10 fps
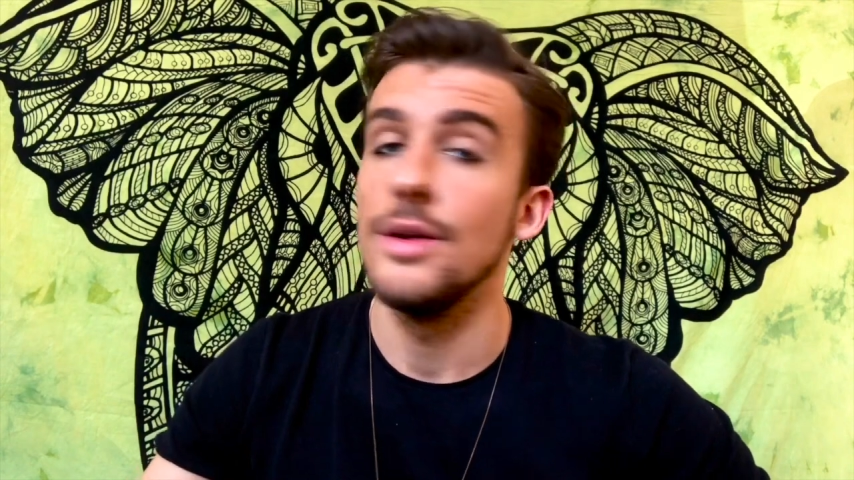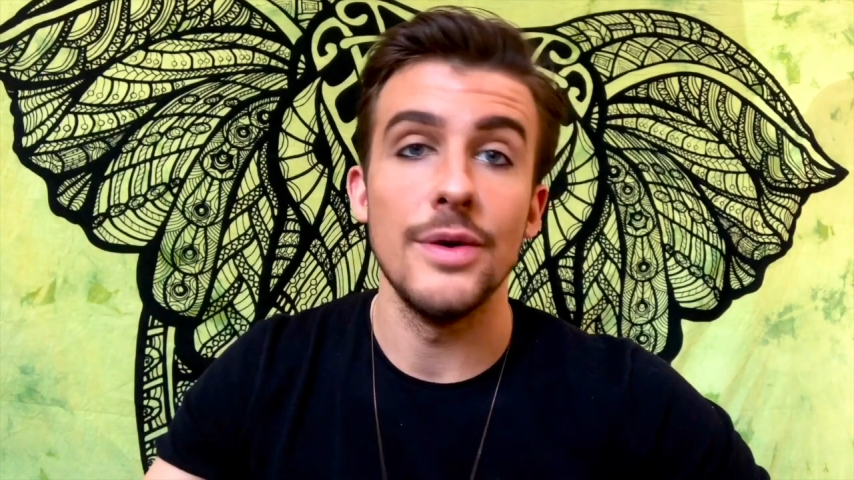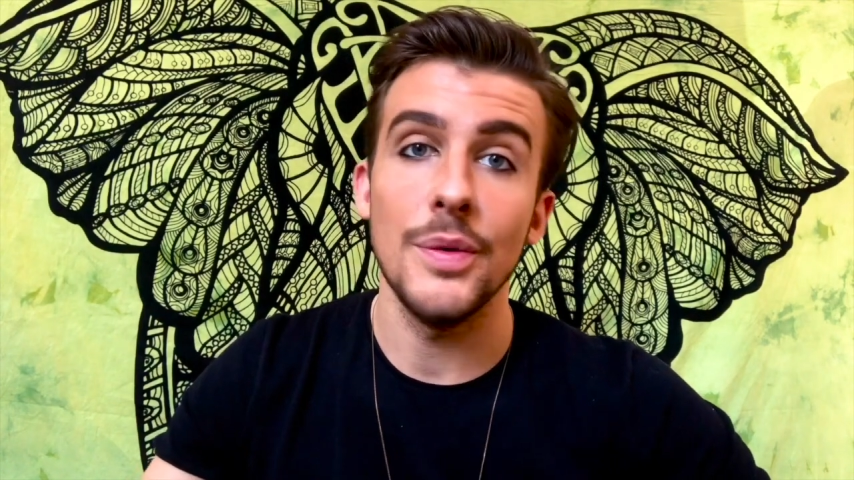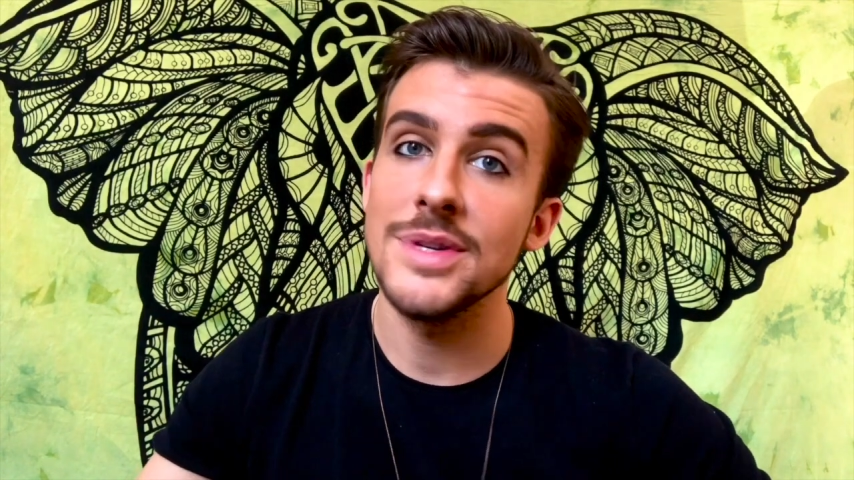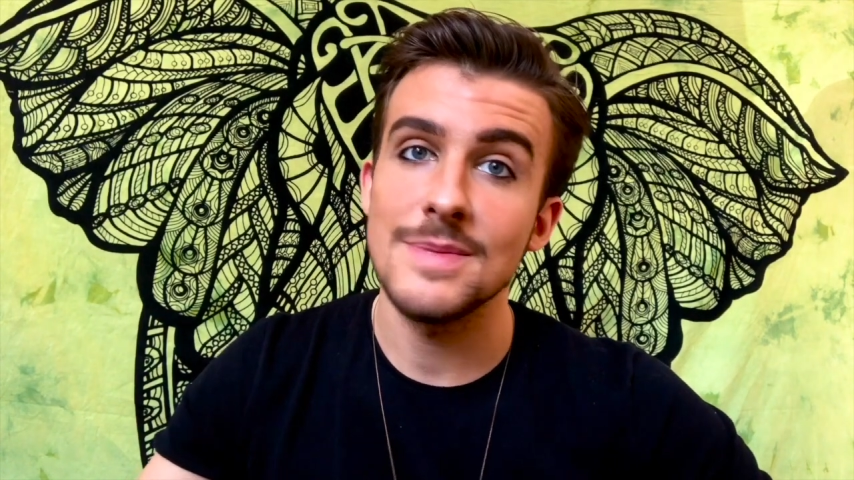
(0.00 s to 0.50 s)
No
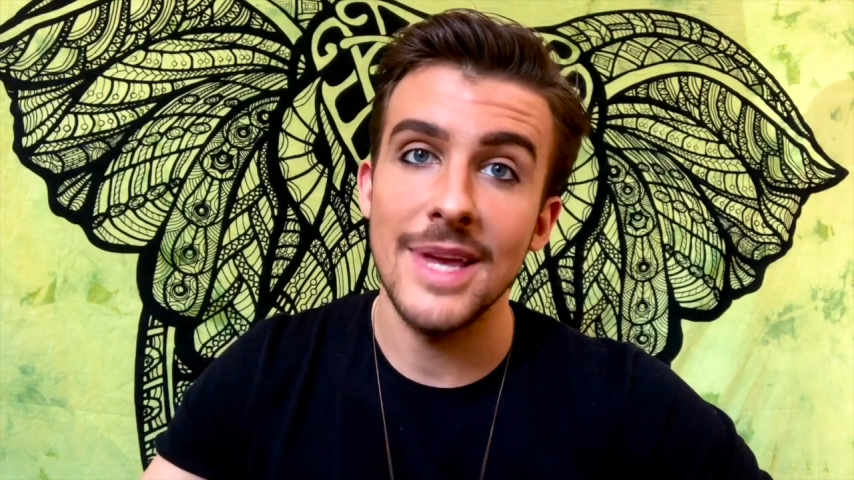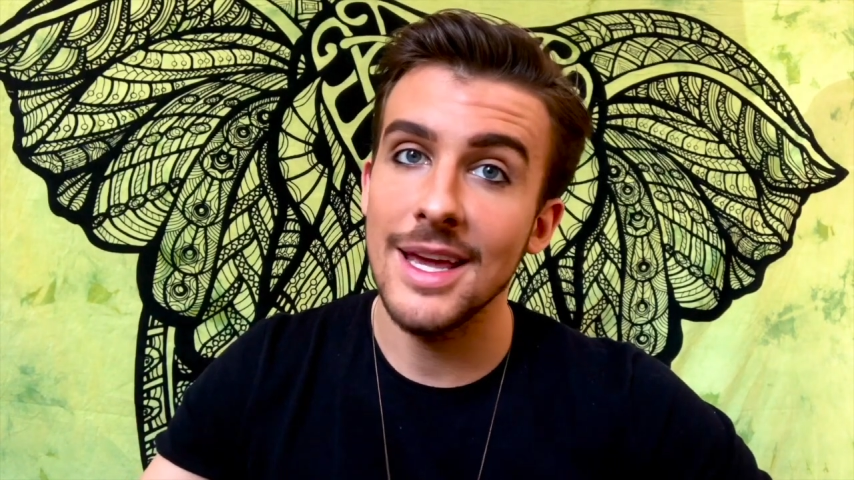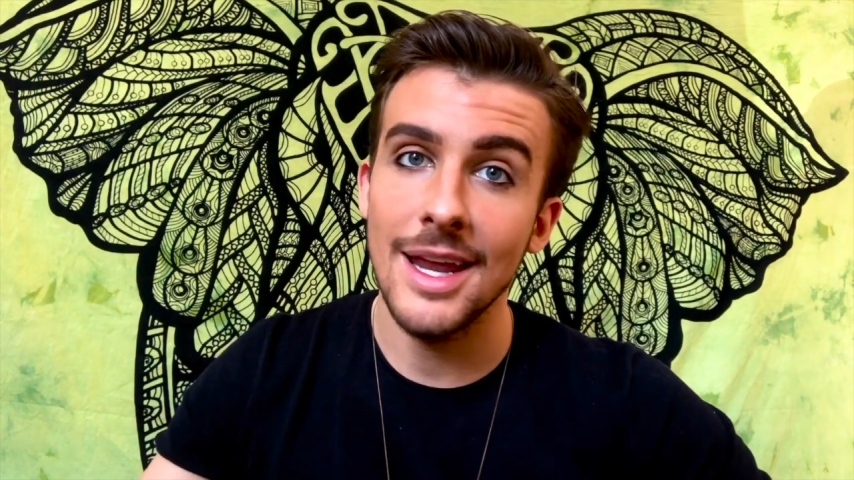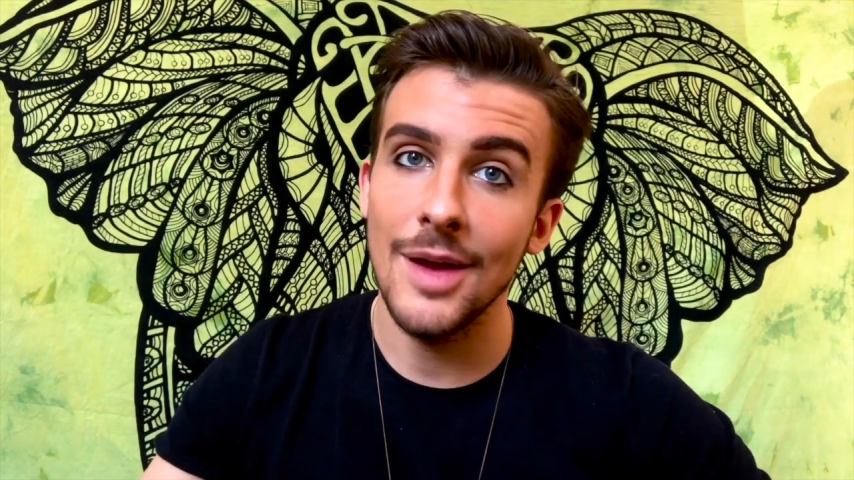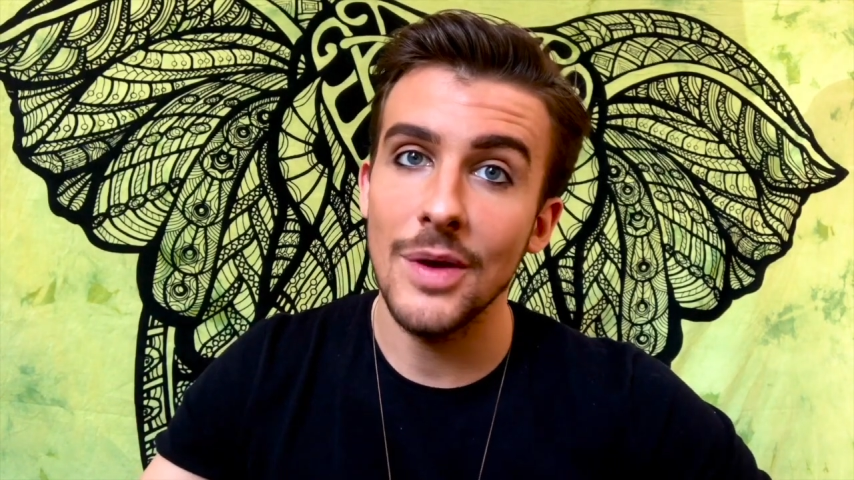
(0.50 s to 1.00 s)
one's making it
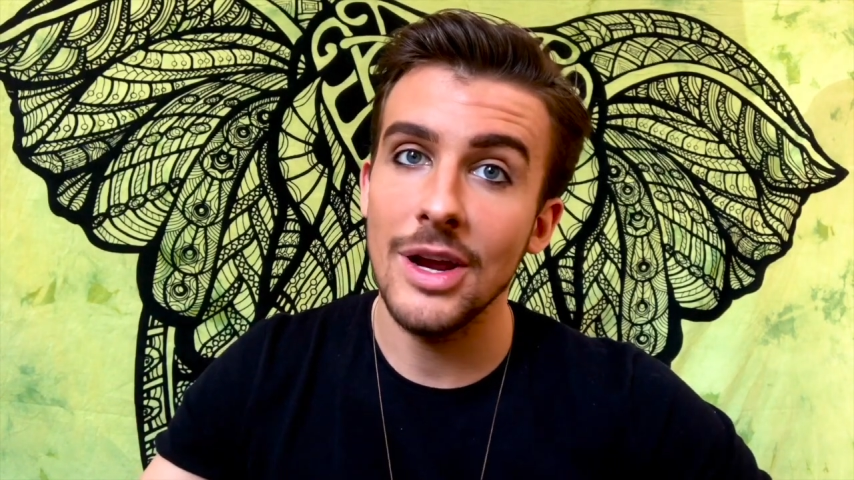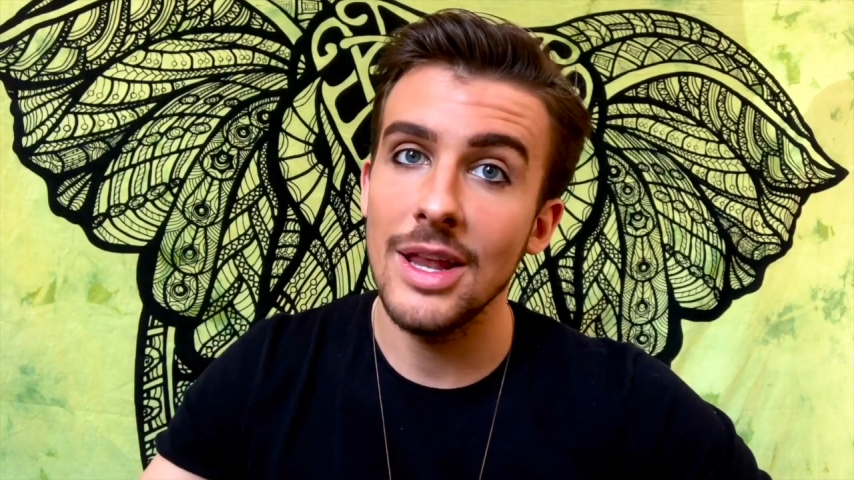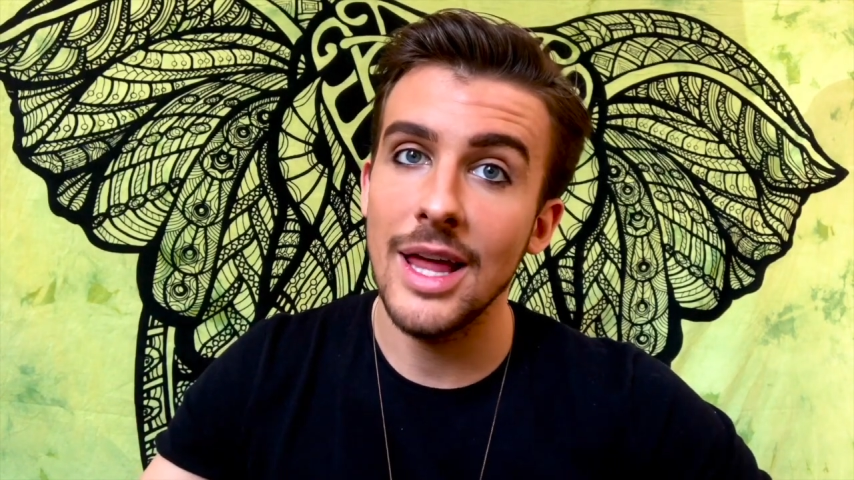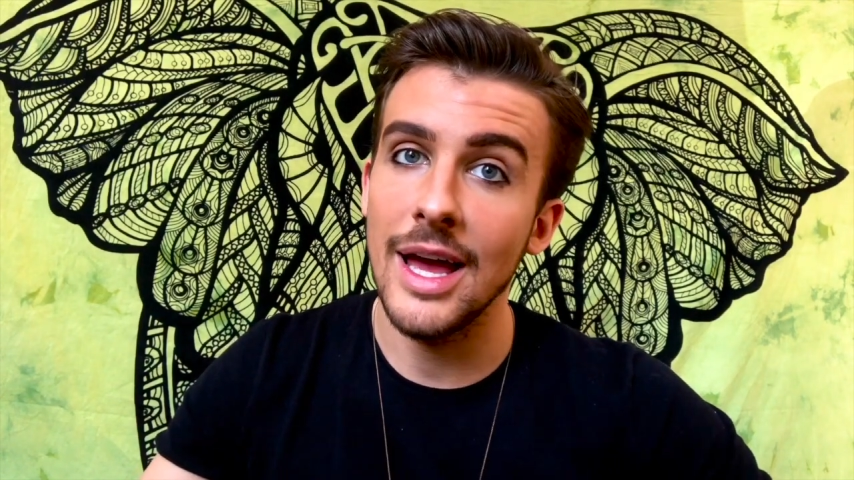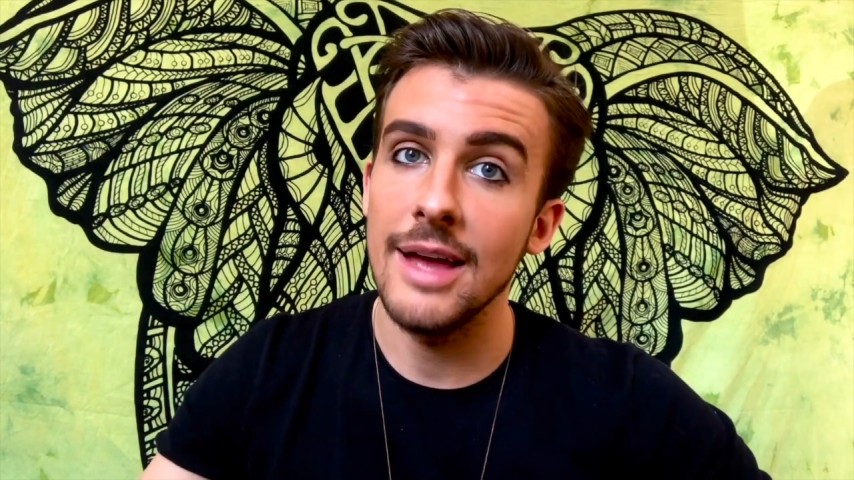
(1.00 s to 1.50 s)
out here
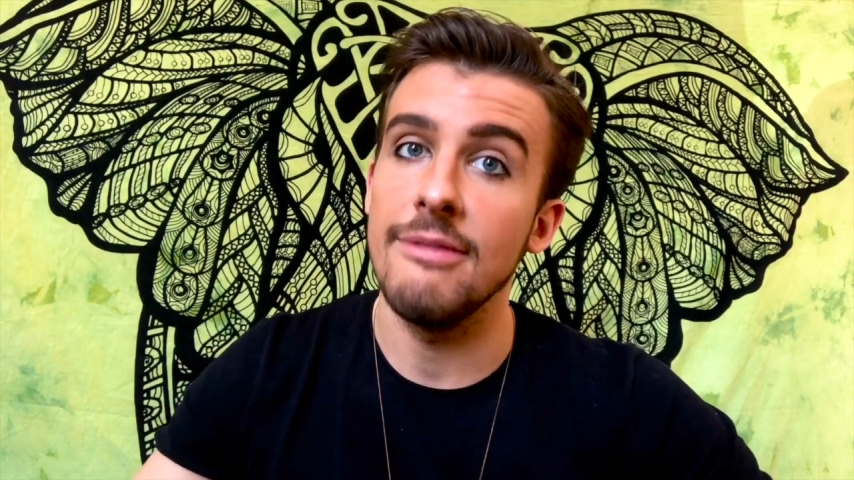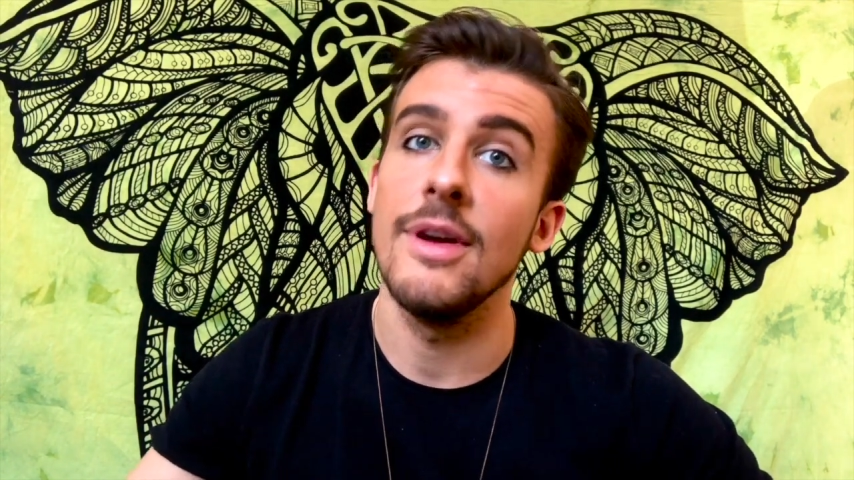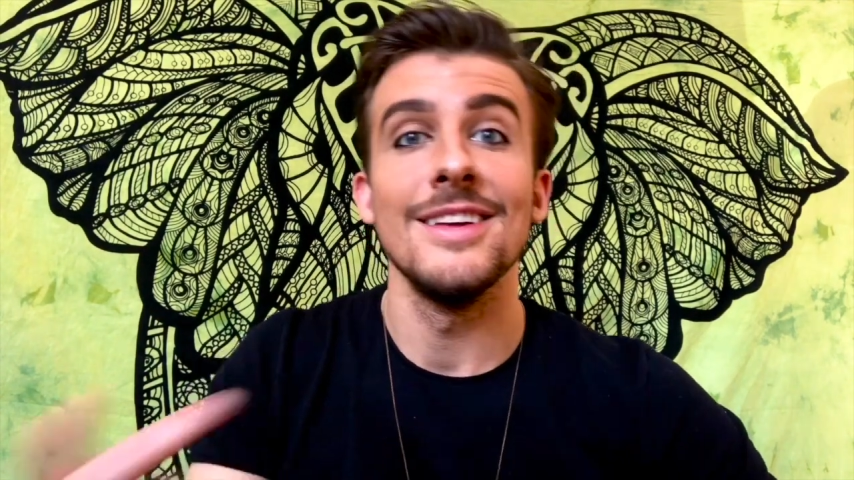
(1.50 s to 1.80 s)
alive.